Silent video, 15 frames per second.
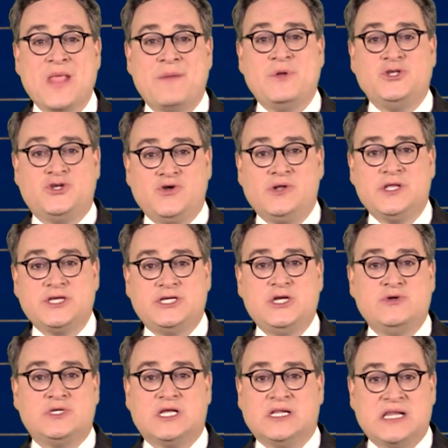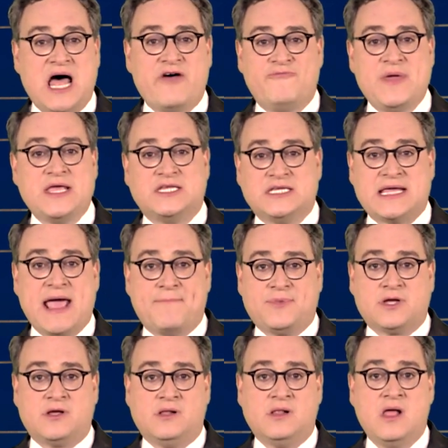I mean, journalists used to love being
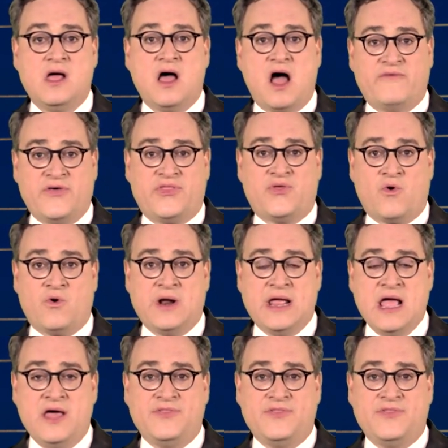skeptical of authority.